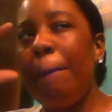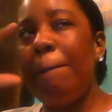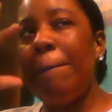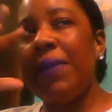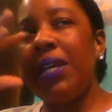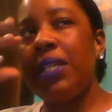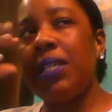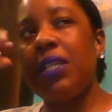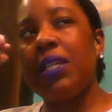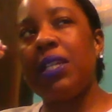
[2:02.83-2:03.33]

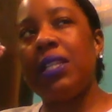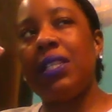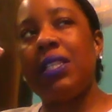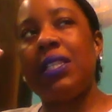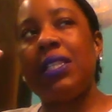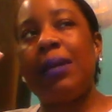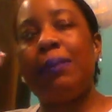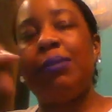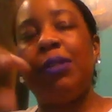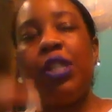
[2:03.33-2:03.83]

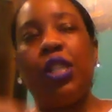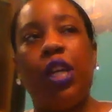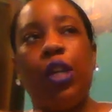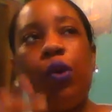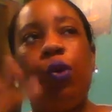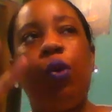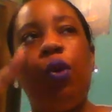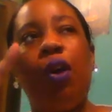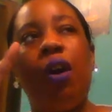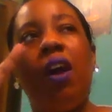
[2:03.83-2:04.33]
misconception
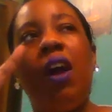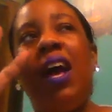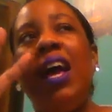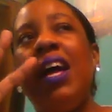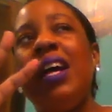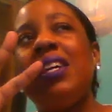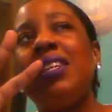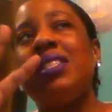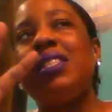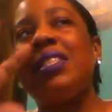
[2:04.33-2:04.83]
or
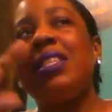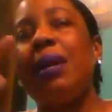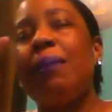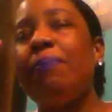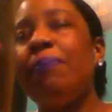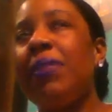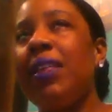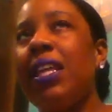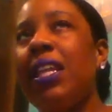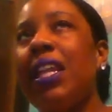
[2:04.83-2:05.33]

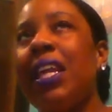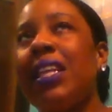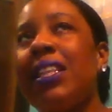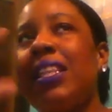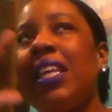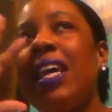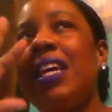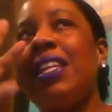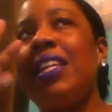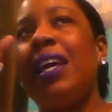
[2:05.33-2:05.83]
something like
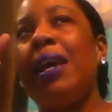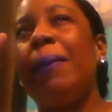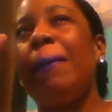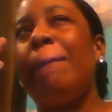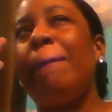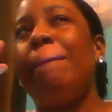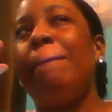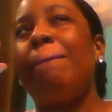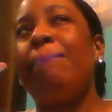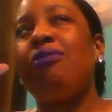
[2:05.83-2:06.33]
they're,
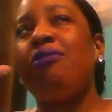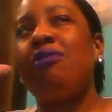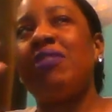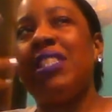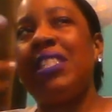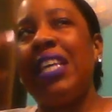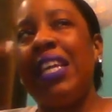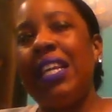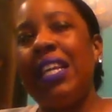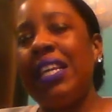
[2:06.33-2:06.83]
they're
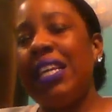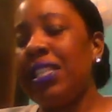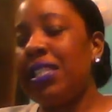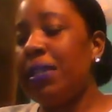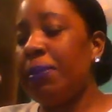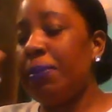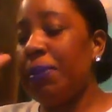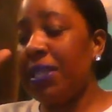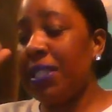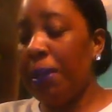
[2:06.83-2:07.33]
pretending
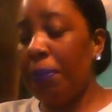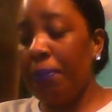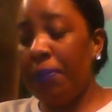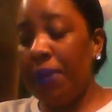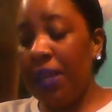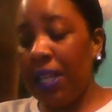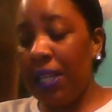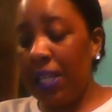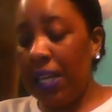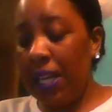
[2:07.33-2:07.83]
to be
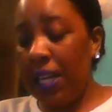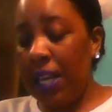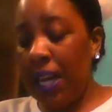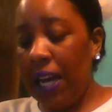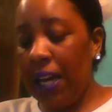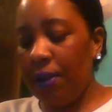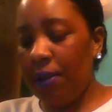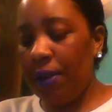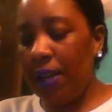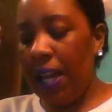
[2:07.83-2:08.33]
something that they're
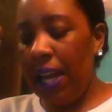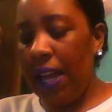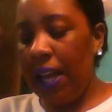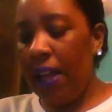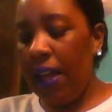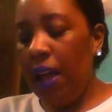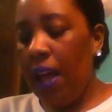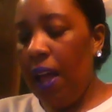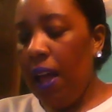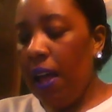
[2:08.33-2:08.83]
not,
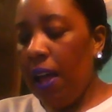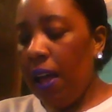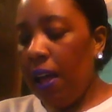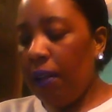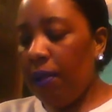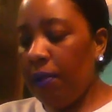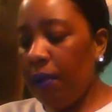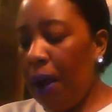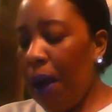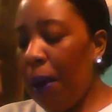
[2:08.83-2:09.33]
okay?
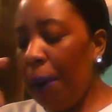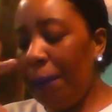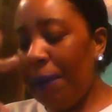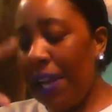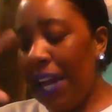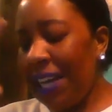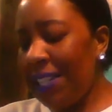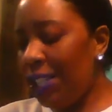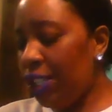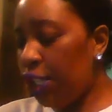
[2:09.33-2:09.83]
I'm
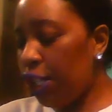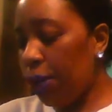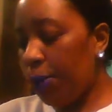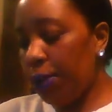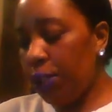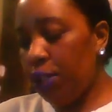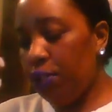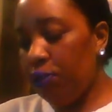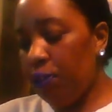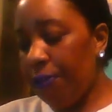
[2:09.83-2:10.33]
not
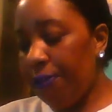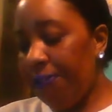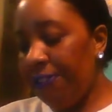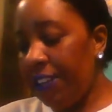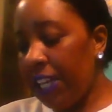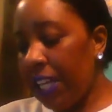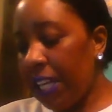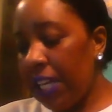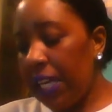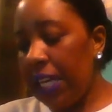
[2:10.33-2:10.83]
showing true
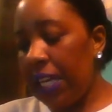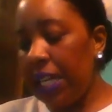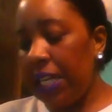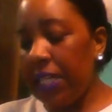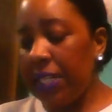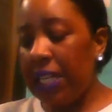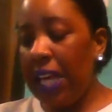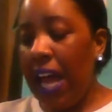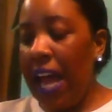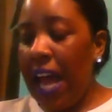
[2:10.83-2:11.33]

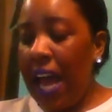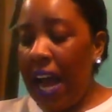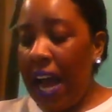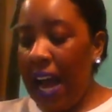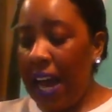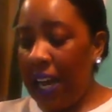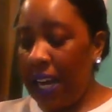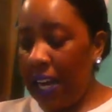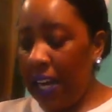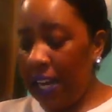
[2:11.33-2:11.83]
feelings,
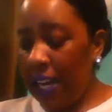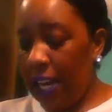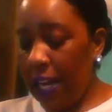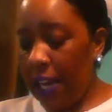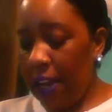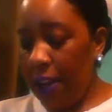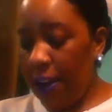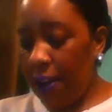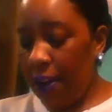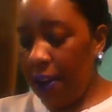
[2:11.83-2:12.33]
hiding
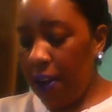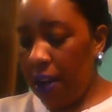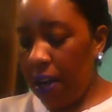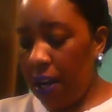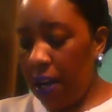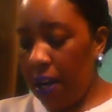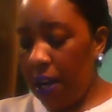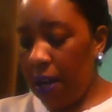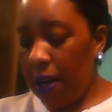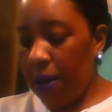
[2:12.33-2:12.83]
their
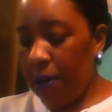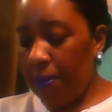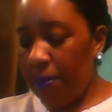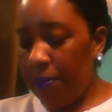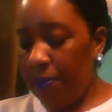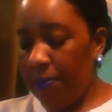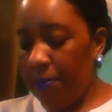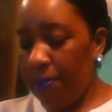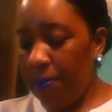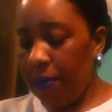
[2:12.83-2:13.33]

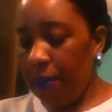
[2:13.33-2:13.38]
um,